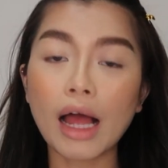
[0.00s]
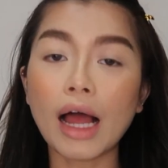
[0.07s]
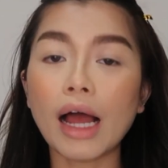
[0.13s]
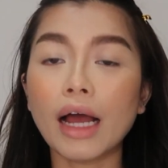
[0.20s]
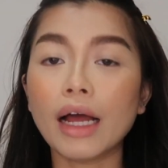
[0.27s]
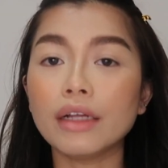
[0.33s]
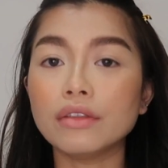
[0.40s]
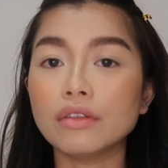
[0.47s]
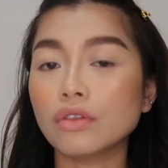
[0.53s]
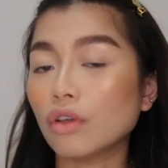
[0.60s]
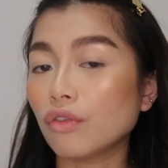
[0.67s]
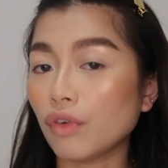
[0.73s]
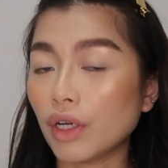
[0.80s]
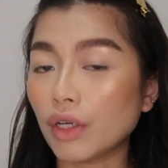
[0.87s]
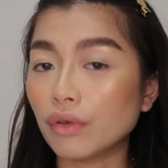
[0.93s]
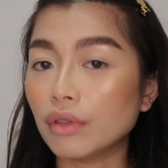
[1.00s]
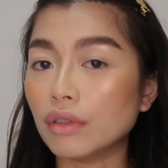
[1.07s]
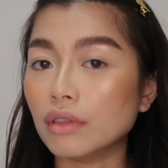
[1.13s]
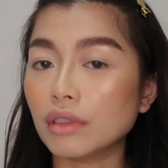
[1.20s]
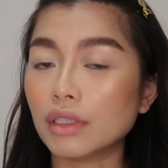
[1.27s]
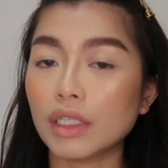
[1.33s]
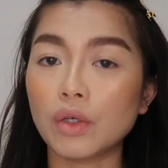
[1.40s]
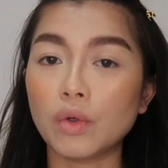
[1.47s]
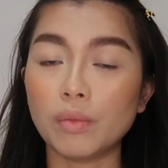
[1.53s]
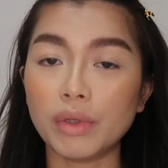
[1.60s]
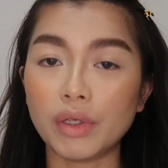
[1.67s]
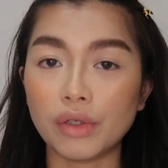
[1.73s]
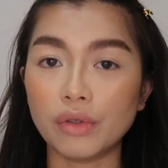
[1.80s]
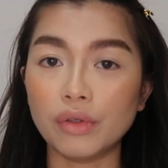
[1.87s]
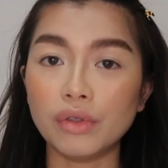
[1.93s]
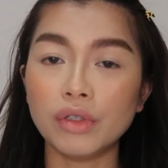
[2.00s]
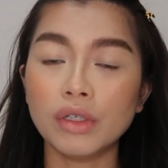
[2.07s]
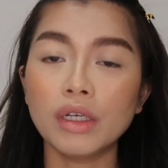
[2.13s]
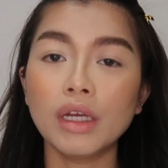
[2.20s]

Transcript: and the fragrance, it will be good.